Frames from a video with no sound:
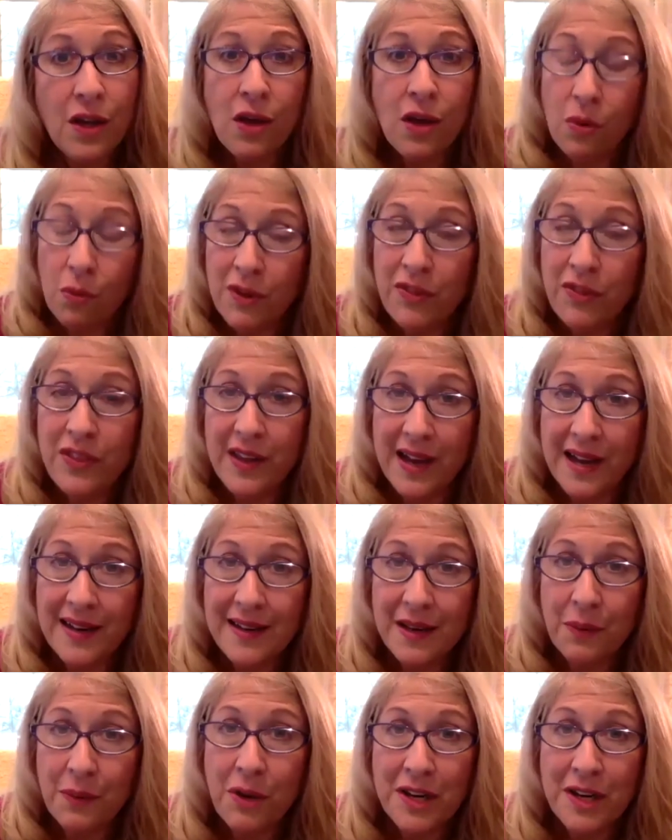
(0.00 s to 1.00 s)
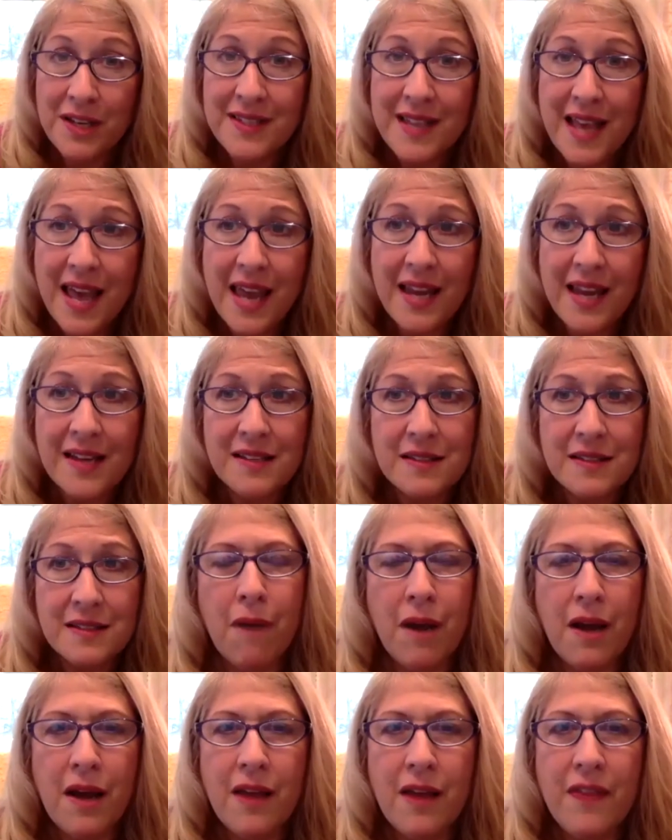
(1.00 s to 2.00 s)
One thing I did want to say is
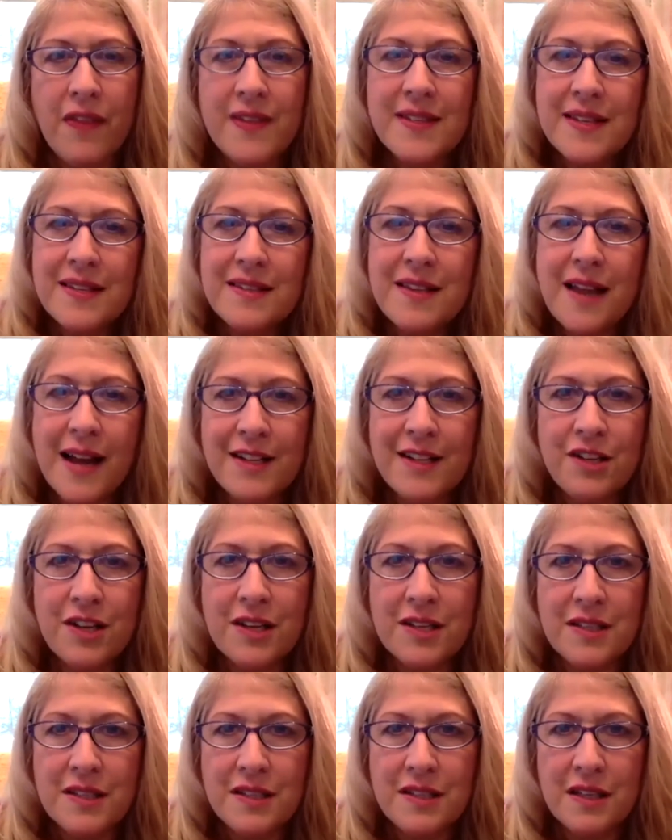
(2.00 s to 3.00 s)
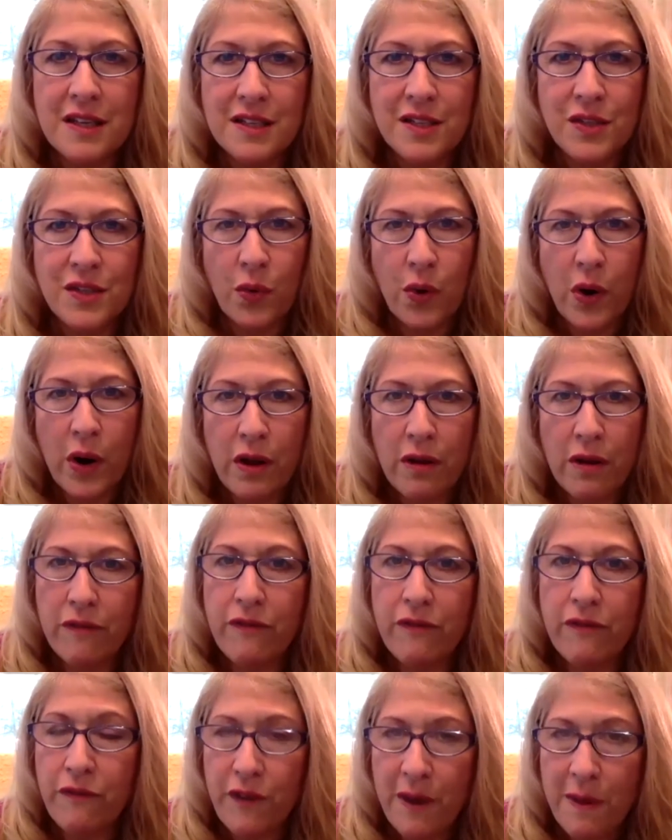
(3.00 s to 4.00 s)
this is not just a story of
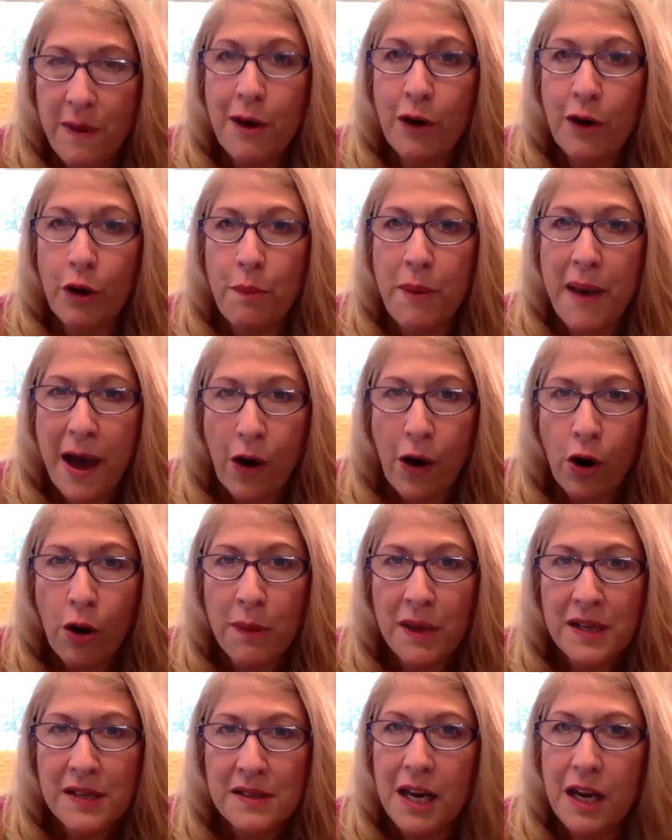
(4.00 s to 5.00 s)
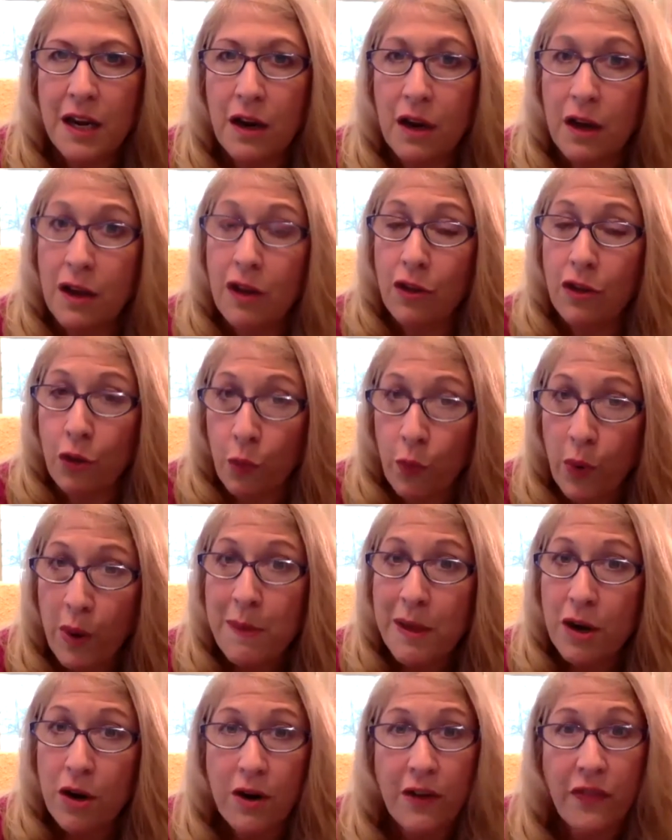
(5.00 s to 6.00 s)
female empowerment. The
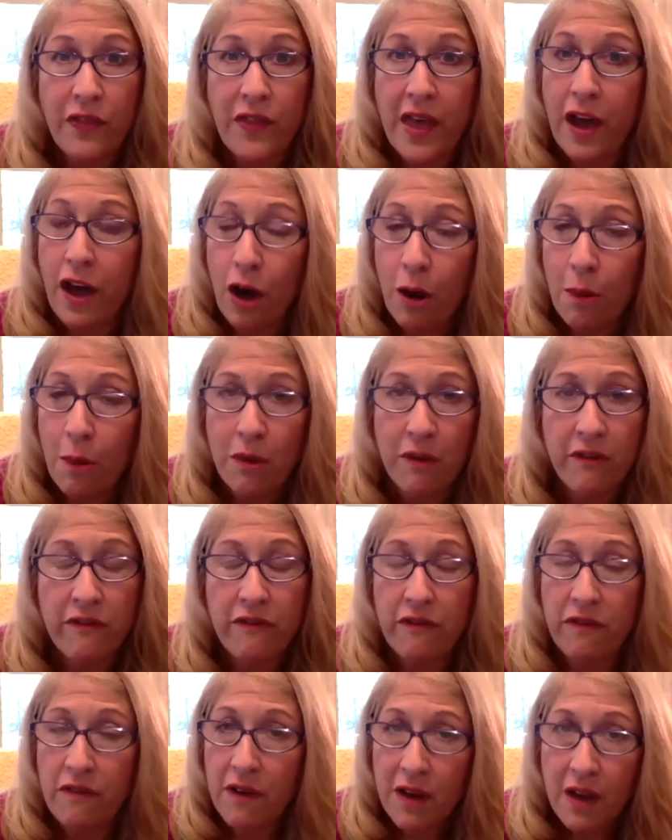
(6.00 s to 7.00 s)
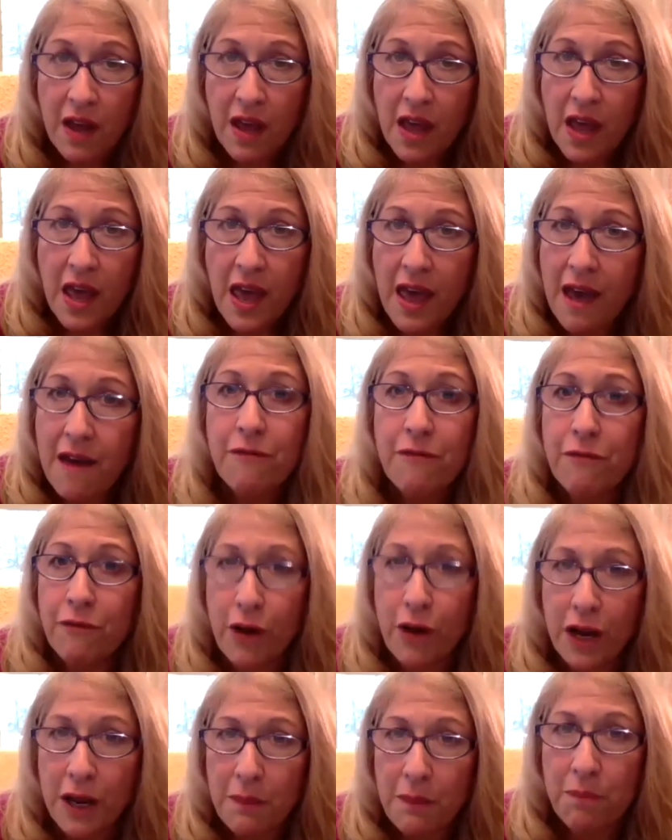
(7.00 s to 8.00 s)
women are at the helm of
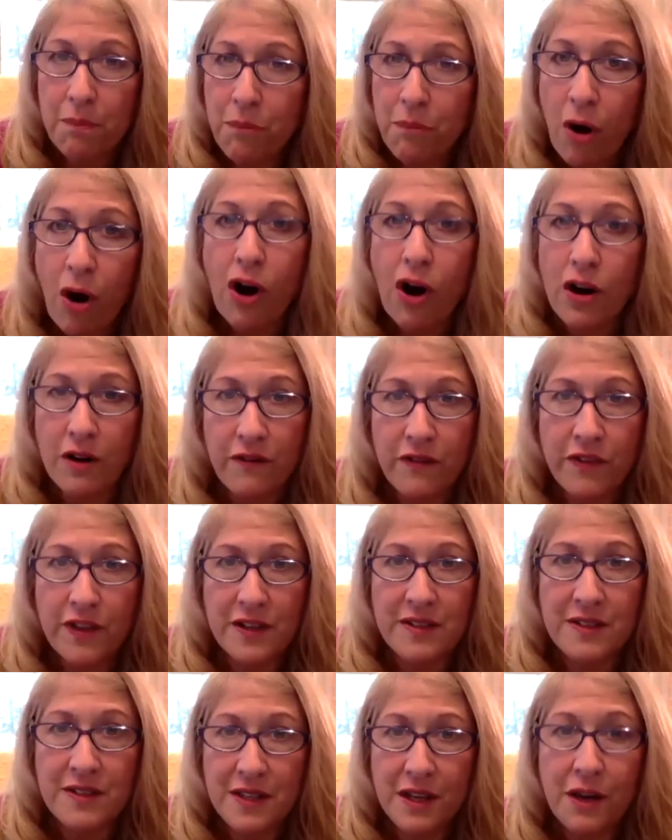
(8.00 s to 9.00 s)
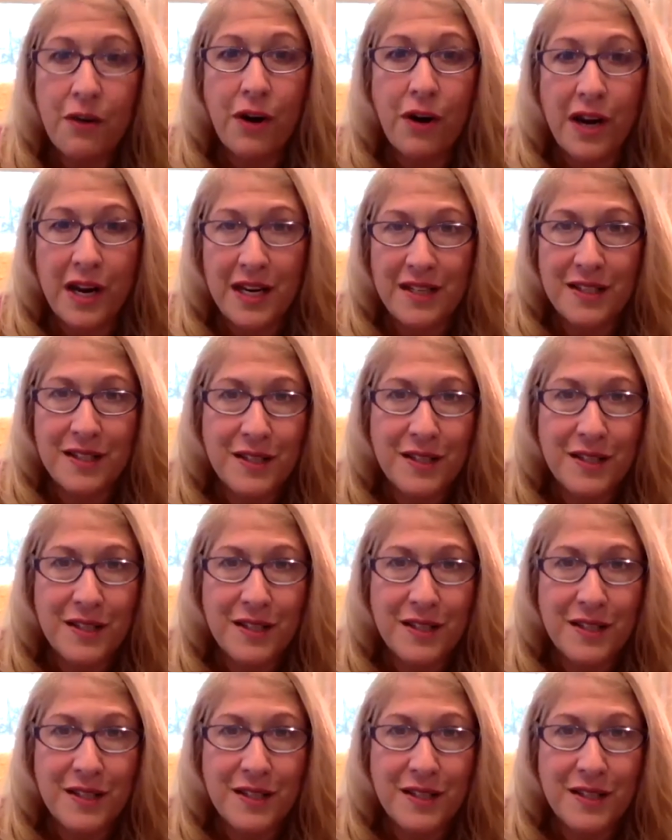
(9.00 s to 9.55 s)
every part of this series.